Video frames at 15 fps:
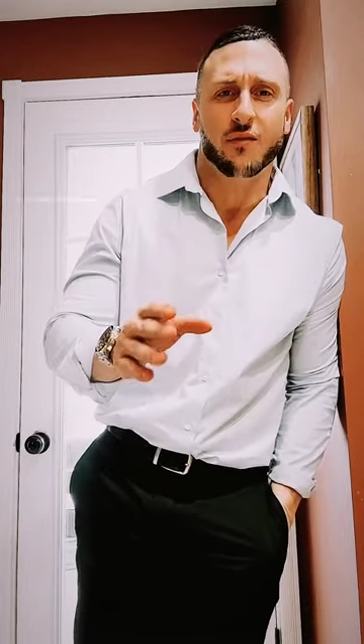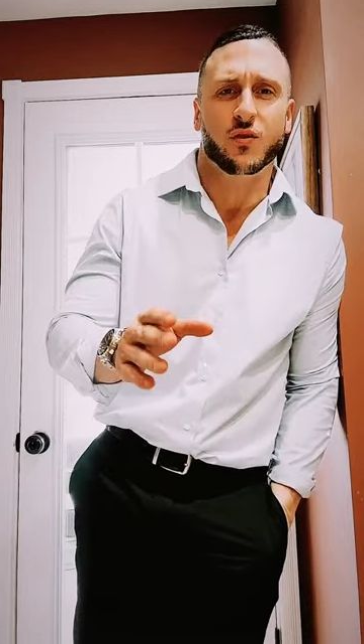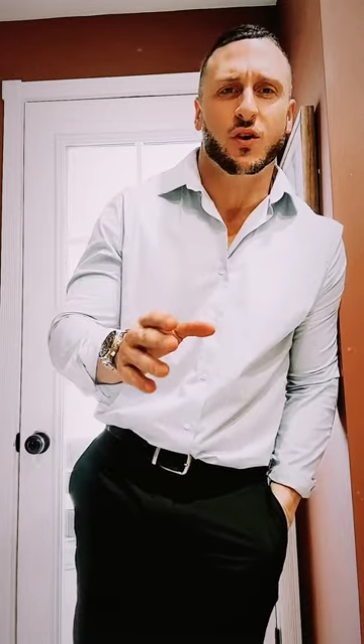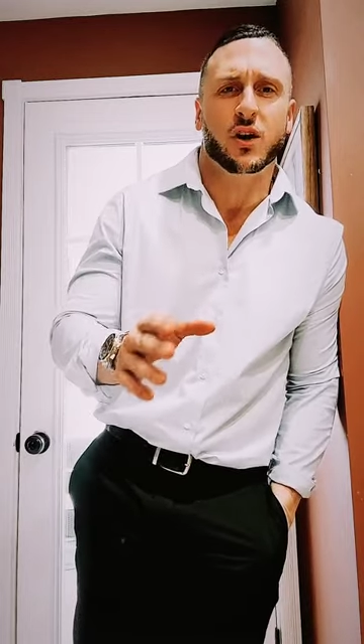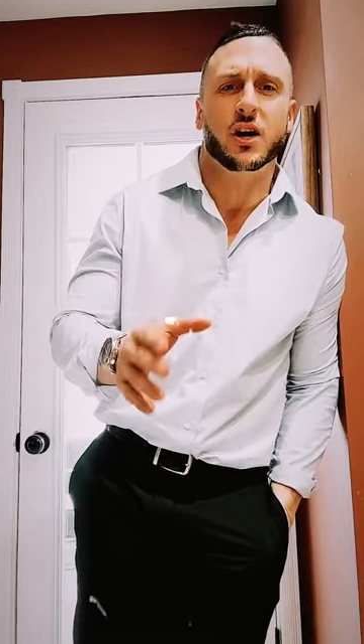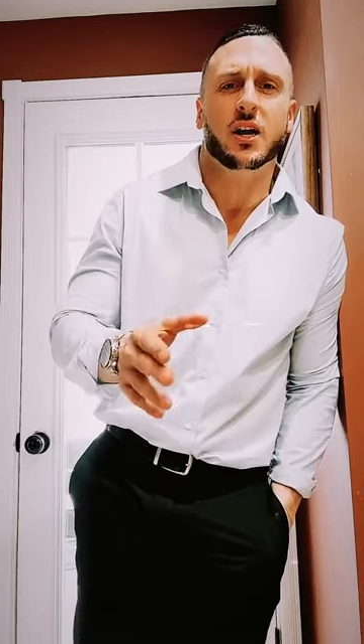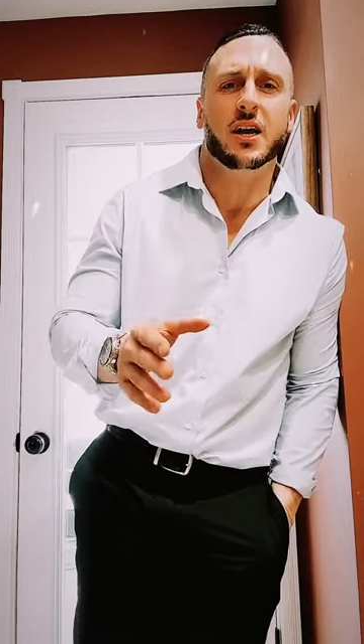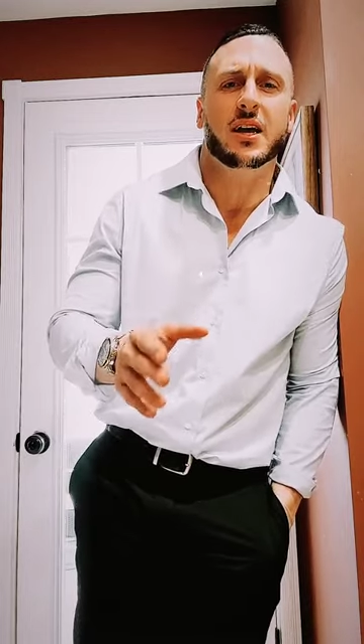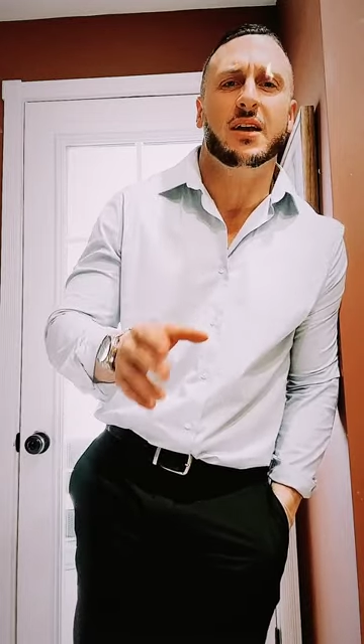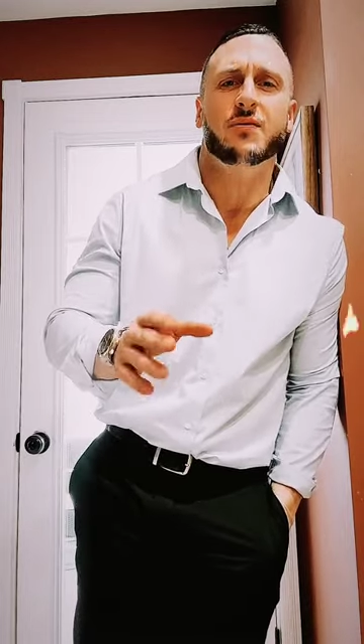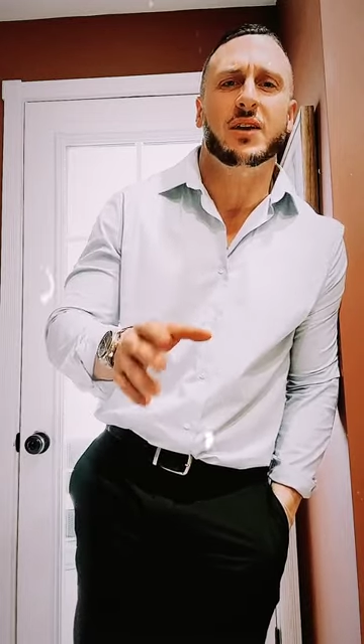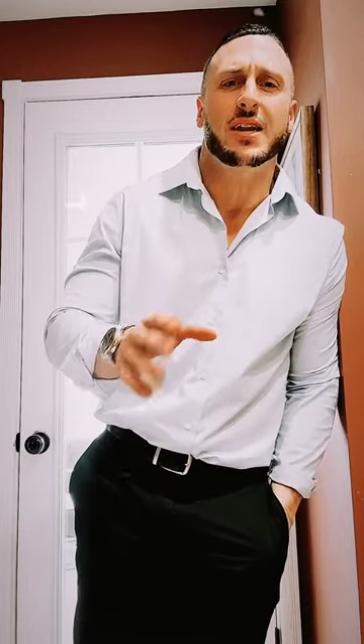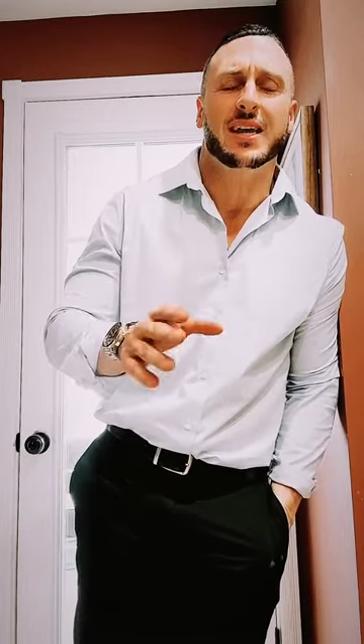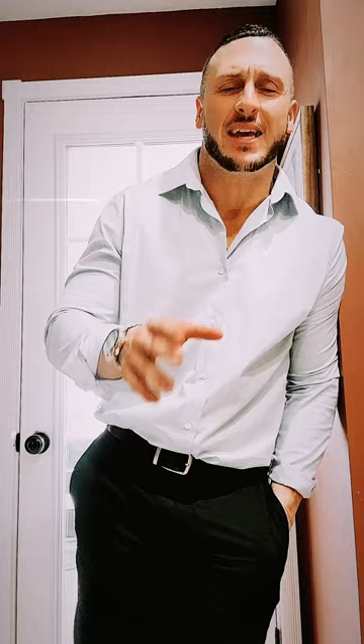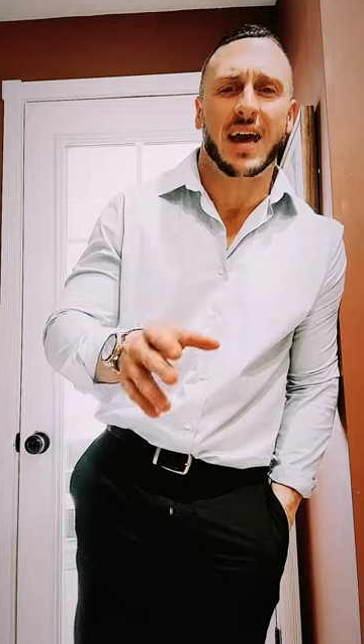if you're going to
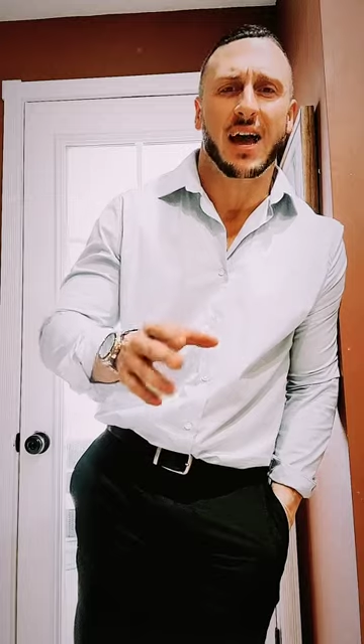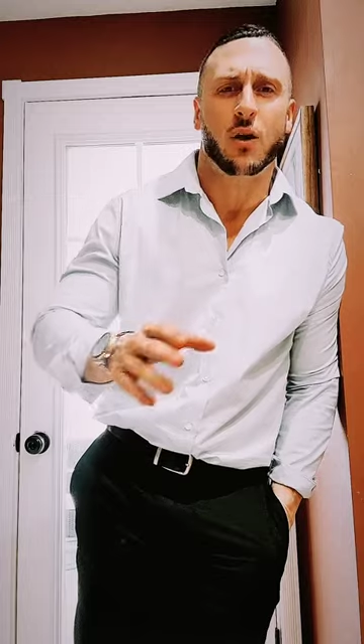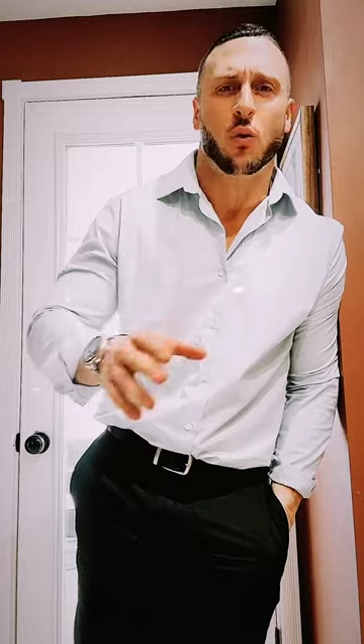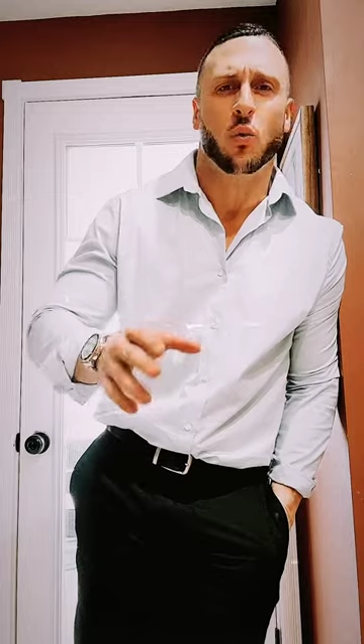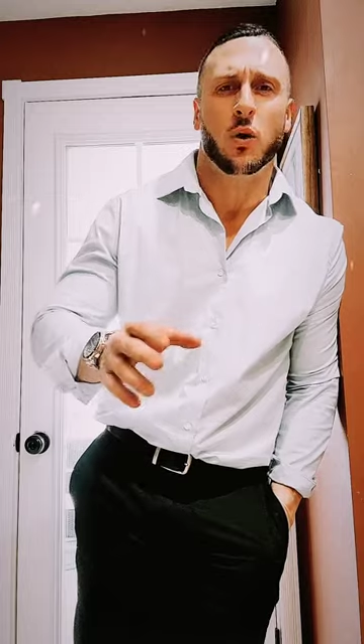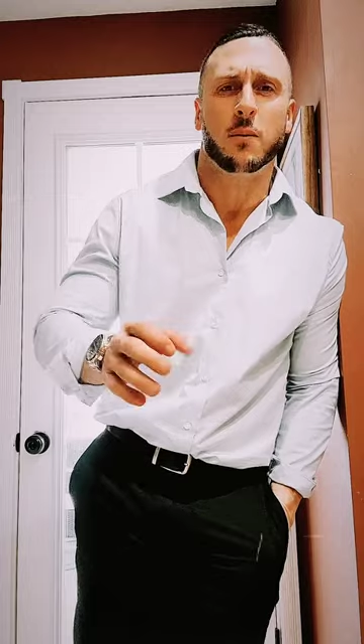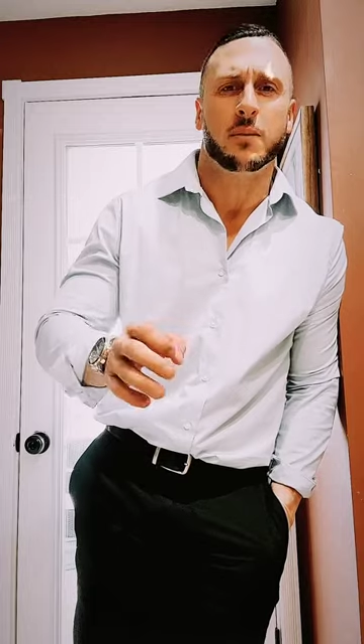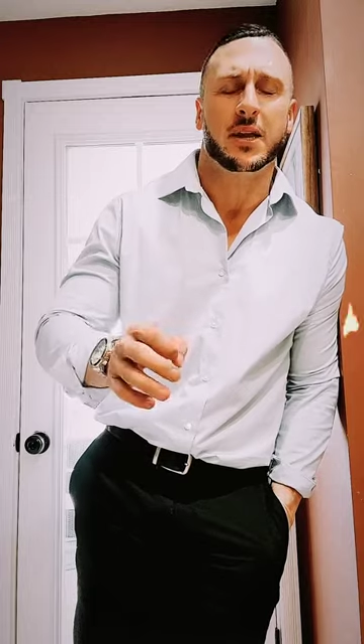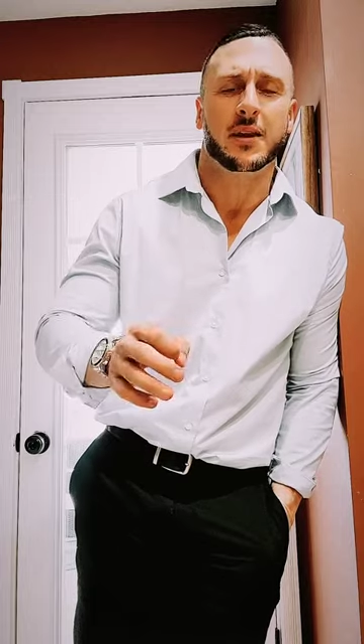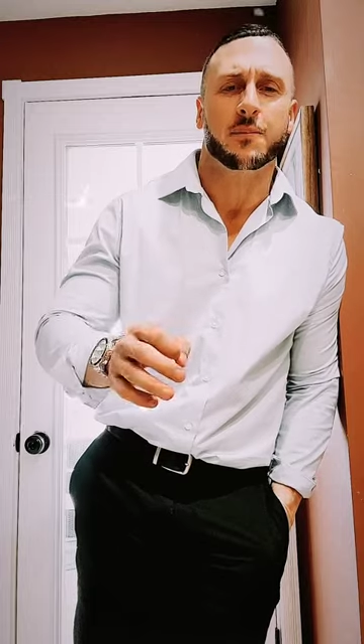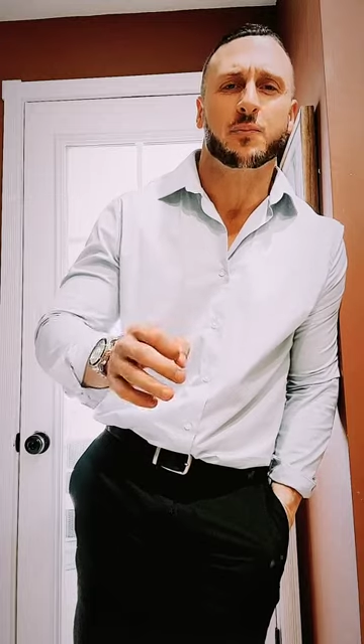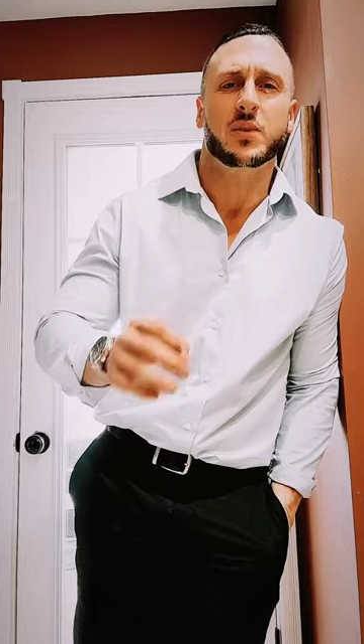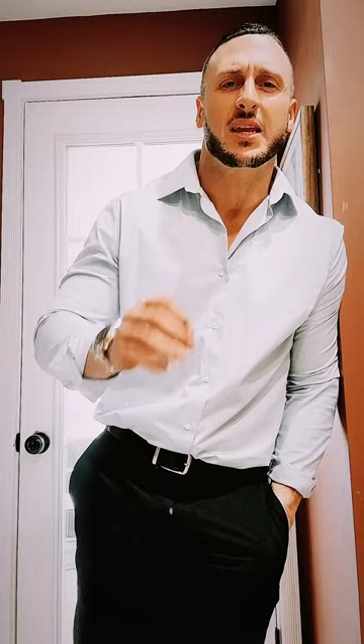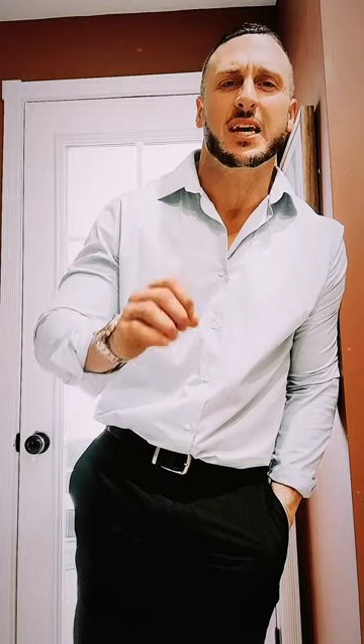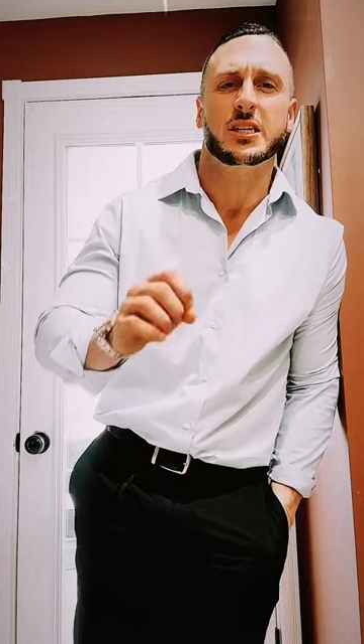even get a woman,